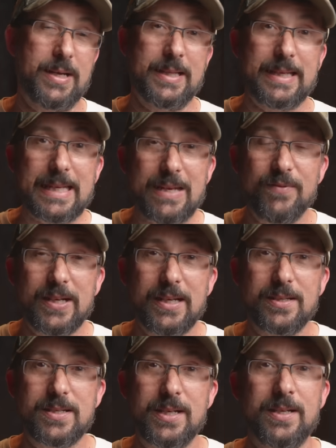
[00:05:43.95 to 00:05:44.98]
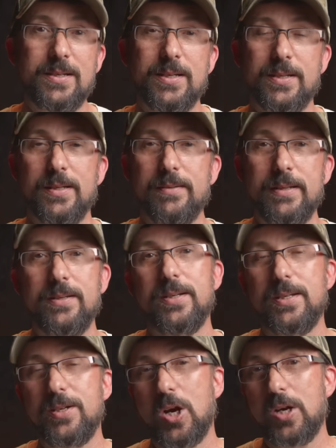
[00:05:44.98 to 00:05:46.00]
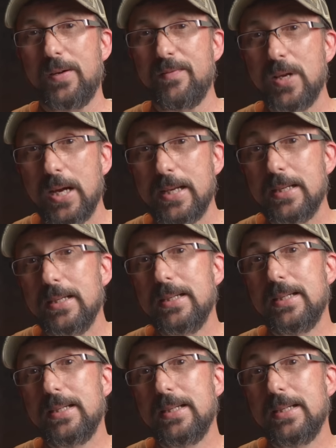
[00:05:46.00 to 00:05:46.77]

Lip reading: in the evenings into the dark of night,